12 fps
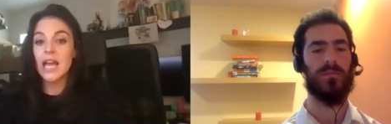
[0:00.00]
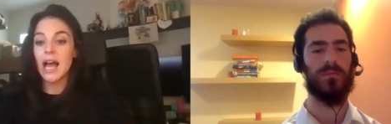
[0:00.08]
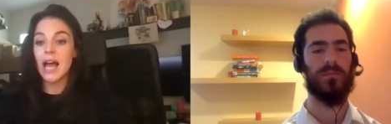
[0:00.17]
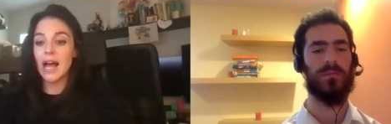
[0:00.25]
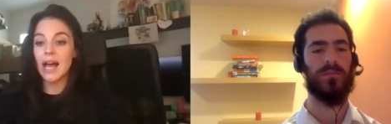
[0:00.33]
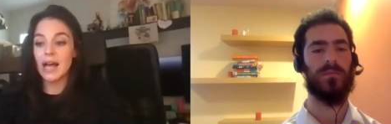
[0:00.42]

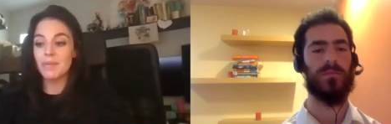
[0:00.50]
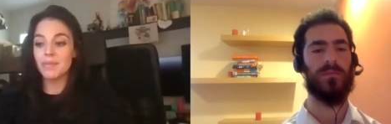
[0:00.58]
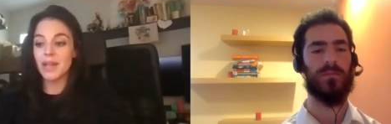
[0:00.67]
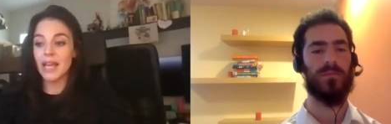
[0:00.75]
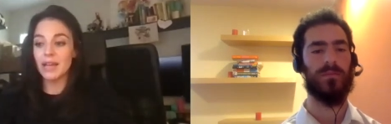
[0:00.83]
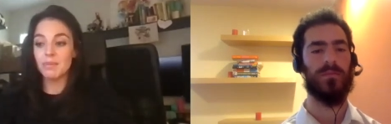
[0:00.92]

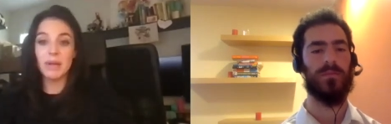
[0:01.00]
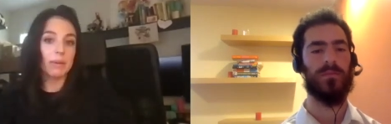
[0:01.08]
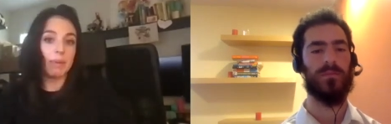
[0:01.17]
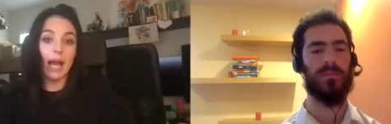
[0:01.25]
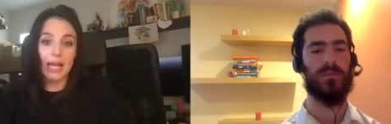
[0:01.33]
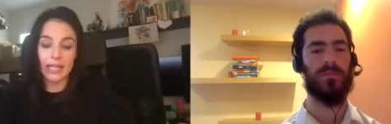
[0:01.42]
Speaker 1: um, and being
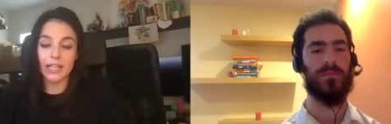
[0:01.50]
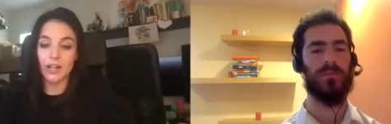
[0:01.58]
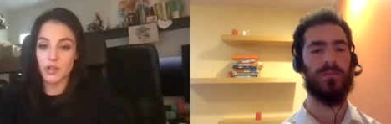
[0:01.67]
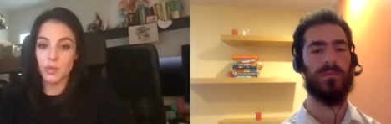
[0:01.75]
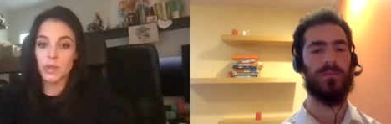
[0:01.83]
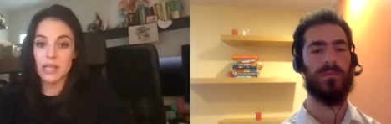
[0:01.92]

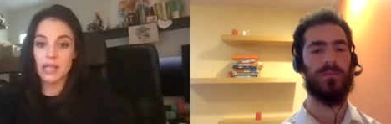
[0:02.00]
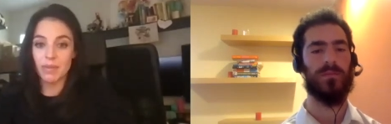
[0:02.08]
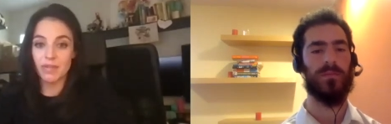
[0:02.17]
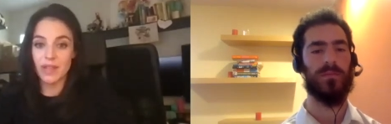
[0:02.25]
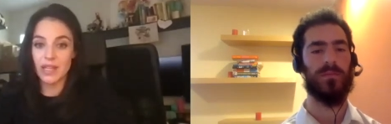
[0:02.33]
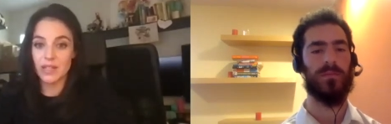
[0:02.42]
pioneers with some
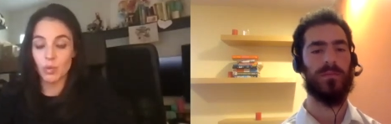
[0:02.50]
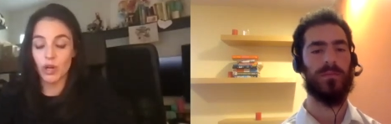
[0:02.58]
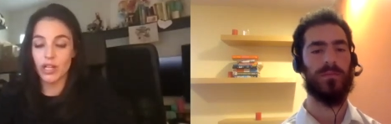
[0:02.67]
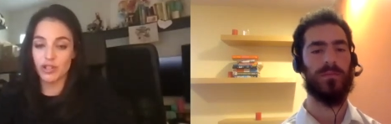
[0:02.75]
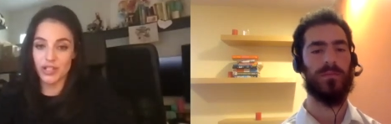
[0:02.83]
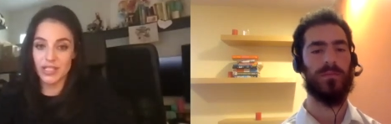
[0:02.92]
of these more
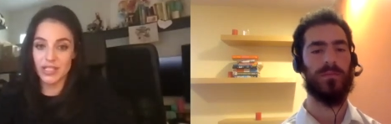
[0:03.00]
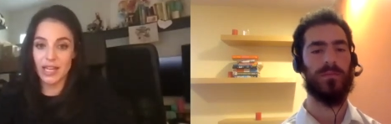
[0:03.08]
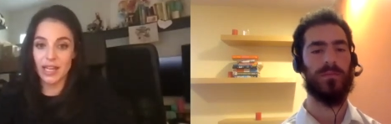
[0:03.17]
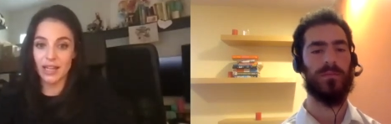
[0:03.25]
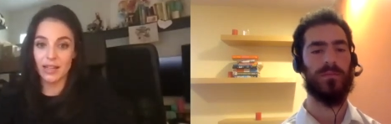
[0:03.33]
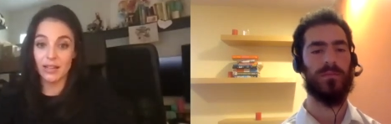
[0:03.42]

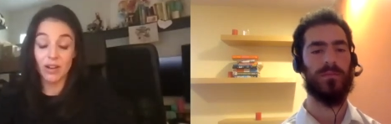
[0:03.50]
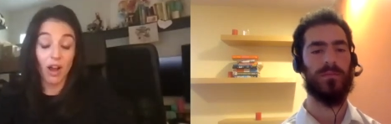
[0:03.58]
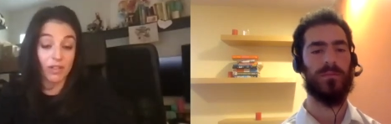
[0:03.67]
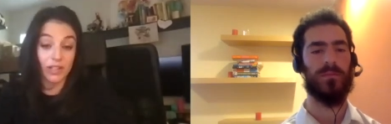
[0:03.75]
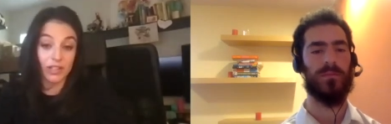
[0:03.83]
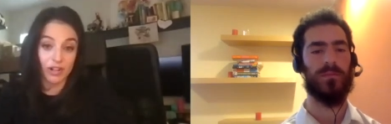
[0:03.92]
interesting
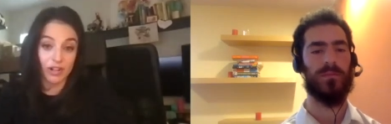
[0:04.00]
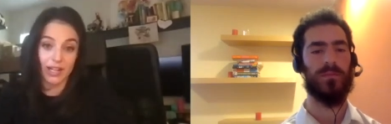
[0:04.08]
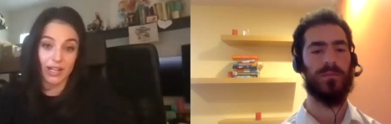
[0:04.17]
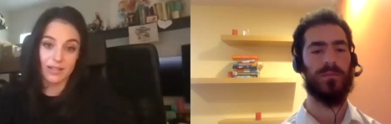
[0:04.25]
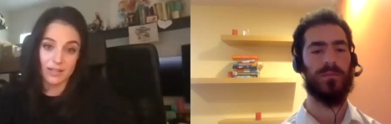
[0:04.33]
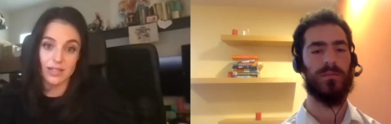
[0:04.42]
novel
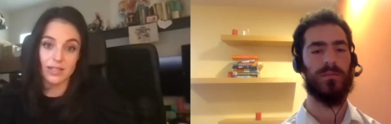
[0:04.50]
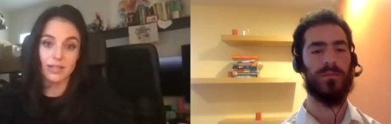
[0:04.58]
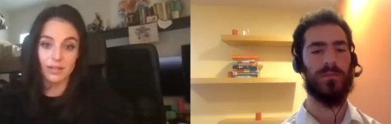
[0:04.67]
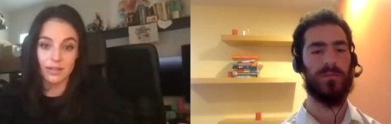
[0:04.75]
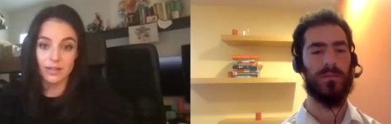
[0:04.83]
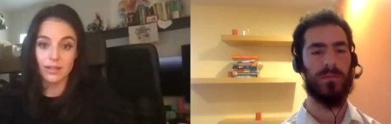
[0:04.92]
ingredients.
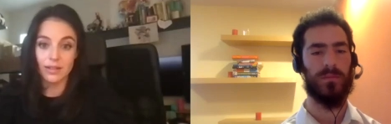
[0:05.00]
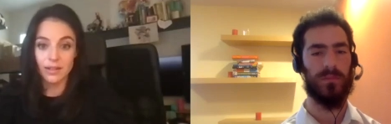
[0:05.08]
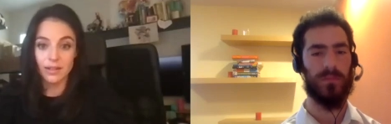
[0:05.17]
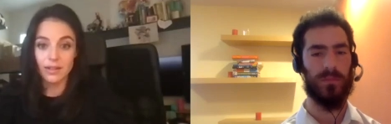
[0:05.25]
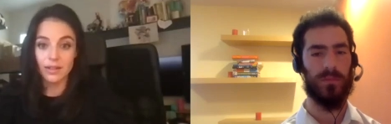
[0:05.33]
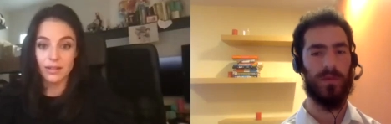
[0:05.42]

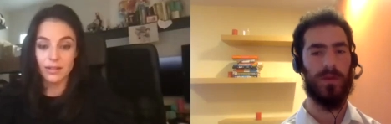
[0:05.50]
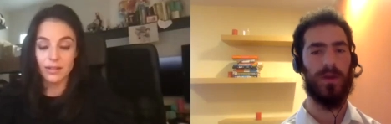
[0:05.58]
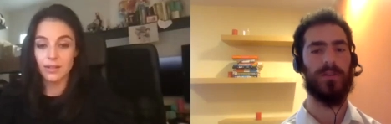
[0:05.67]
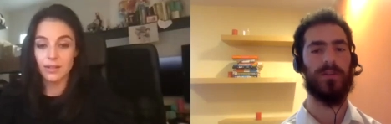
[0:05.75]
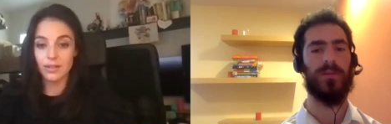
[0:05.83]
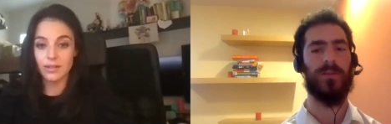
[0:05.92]

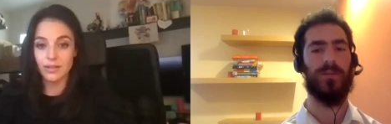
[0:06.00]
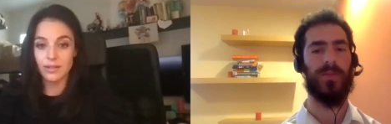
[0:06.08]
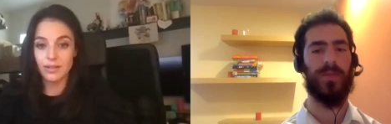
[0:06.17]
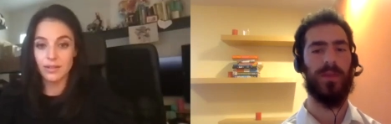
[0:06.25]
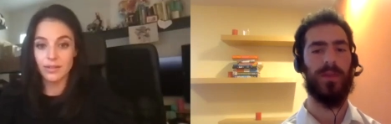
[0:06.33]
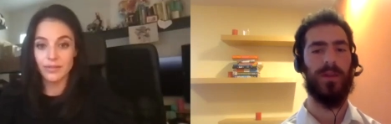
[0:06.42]
Speaker 2: Awesome.
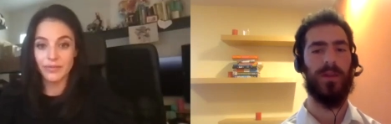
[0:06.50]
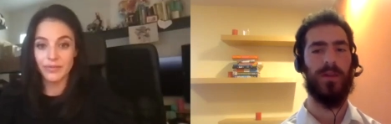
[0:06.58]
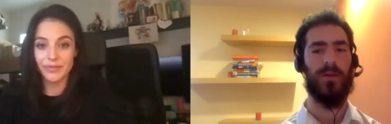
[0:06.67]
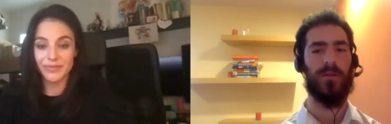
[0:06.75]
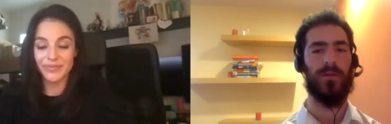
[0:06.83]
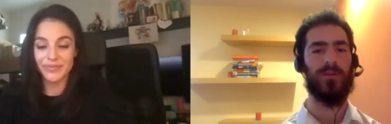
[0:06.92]

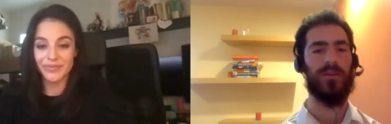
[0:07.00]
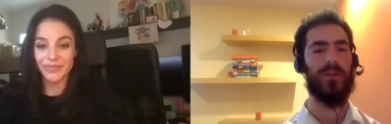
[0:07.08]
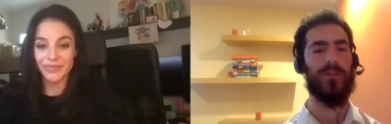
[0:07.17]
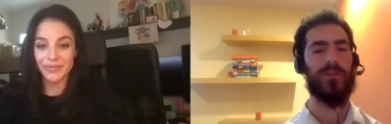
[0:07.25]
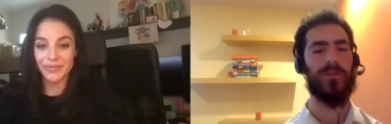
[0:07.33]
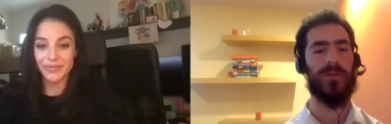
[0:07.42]
Well,
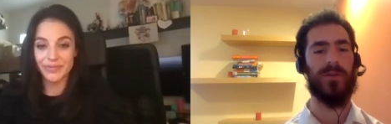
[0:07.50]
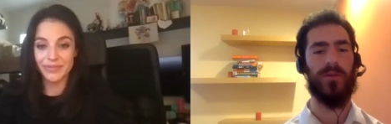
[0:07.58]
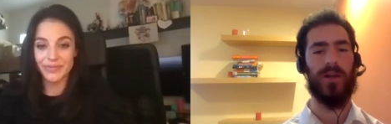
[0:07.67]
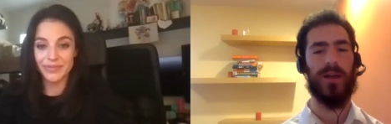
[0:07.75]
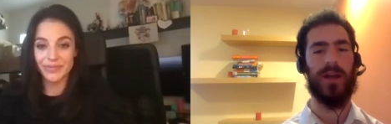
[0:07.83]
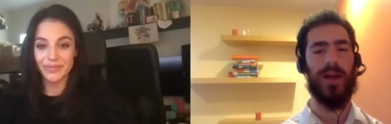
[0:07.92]
Jennifer, it's been
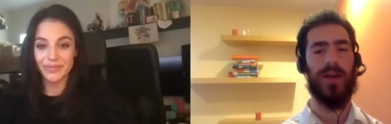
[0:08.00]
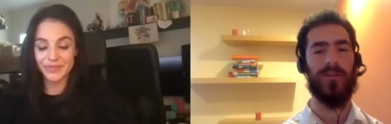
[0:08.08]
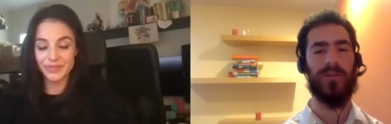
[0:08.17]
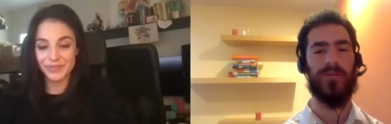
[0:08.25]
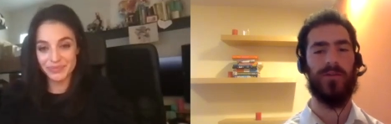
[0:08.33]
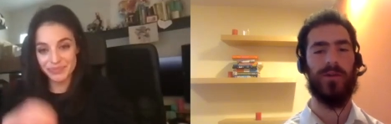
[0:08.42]
great
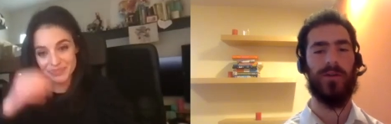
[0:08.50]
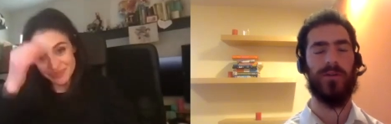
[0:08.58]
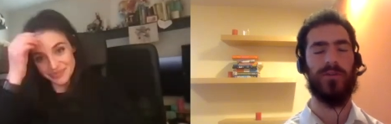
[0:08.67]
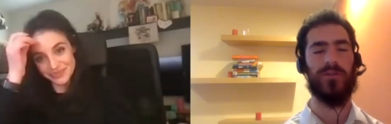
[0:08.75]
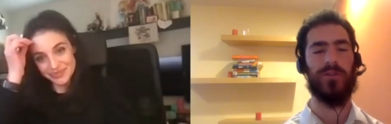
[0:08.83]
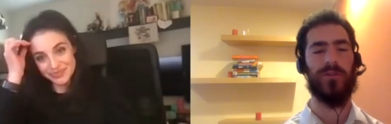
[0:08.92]
having you
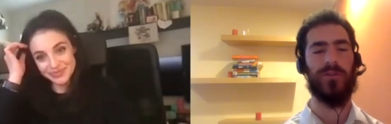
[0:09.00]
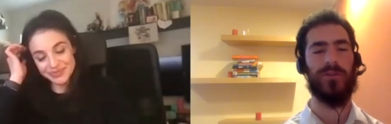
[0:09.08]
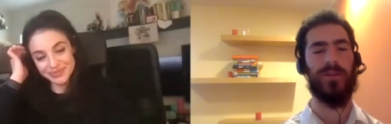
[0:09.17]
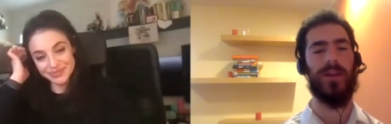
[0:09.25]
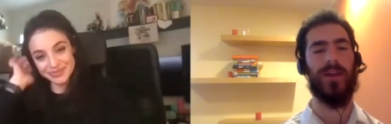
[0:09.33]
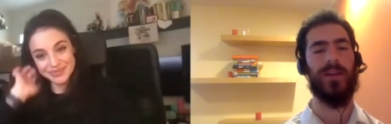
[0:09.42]
on the show
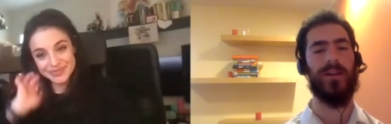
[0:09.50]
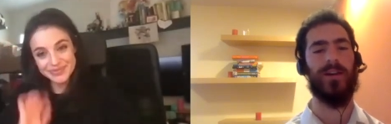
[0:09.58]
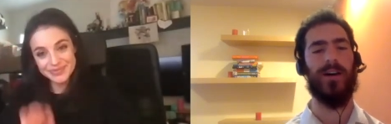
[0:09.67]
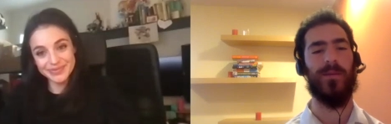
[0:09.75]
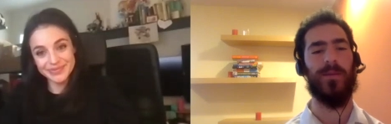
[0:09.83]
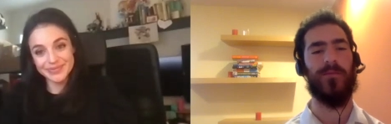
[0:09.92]
today.
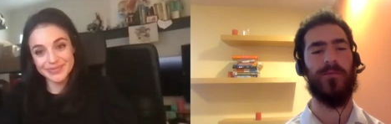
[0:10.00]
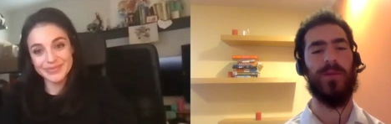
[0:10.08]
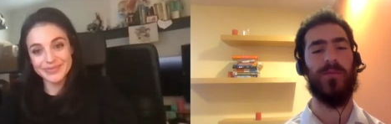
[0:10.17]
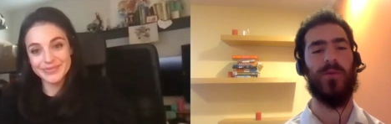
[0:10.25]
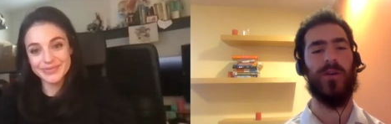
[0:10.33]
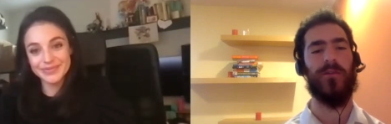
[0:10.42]
Um, if
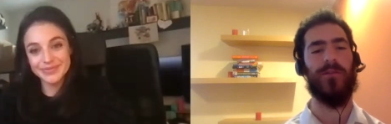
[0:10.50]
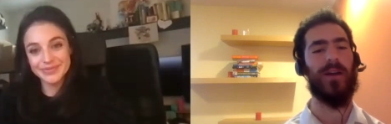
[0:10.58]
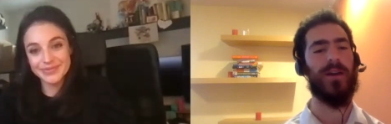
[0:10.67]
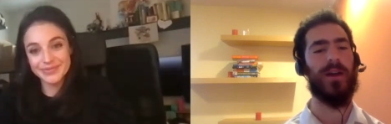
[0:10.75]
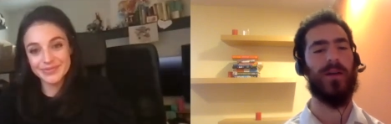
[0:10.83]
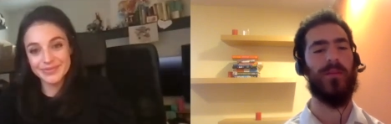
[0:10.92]
people want to
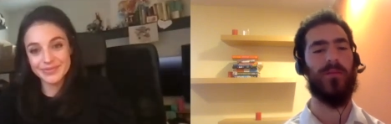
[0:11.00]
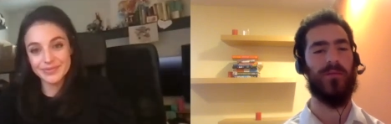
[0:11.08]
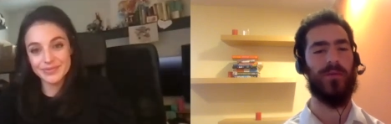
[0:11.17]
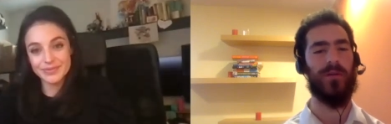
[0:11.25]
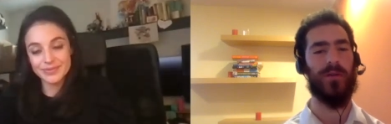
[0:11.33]
find out more